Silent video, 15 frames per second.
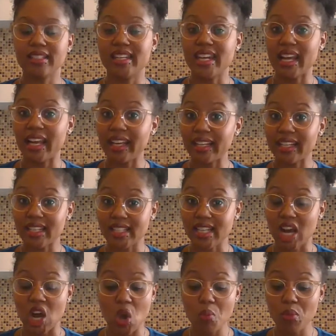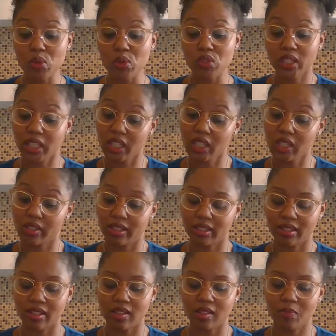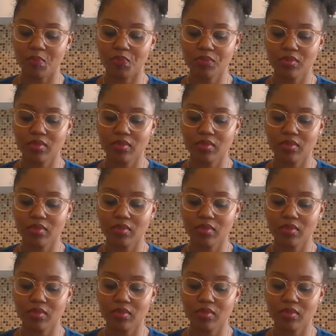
Day is almost here, he thought.